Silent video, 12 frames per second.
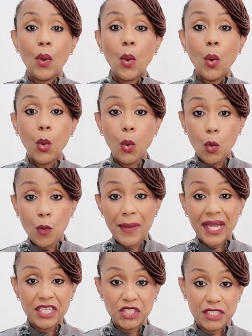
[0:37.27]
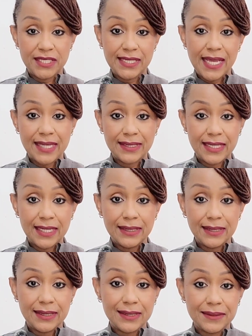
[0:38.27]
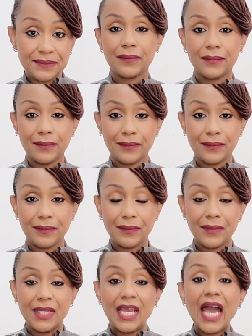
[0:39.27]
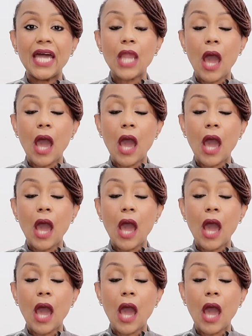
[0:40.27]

who manages the assets, and